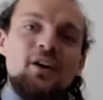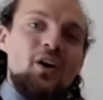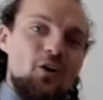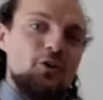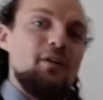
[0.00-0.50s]

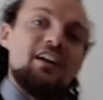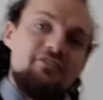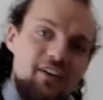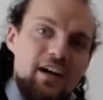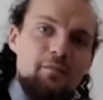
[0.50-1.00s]
or by a
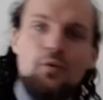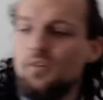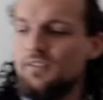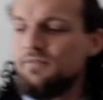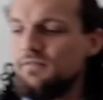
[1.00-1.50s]

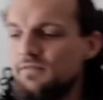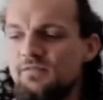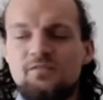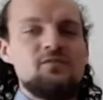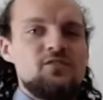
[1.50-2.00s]
fireball.
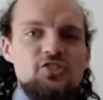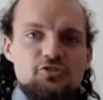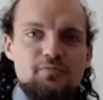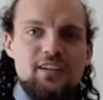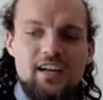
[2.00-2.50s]

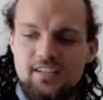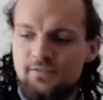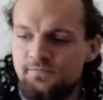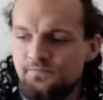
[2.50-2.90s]
Super nice.